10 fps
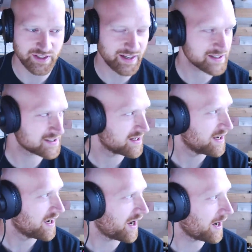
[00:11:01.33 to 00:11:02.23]
us,
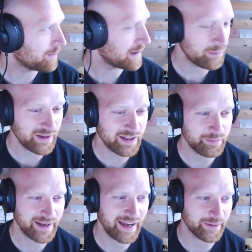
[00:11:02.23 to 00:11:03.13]
it will have
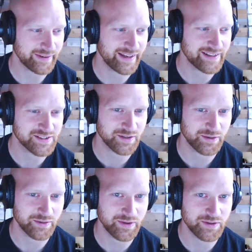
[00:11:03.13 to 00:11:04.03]
been out. And
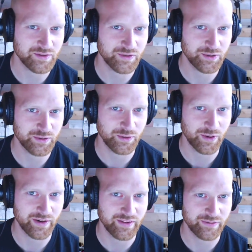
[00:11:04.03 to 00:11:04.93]
so those of you who
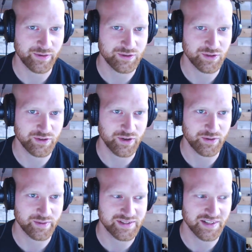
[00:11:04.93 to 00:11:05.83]
are in the future know the
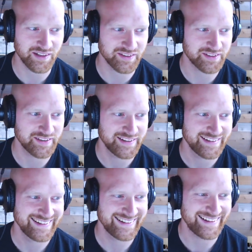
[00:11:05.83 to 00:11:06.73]
results.
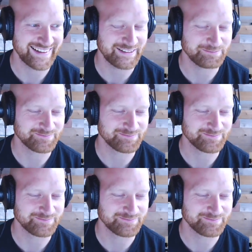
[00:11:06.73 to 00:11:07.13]
So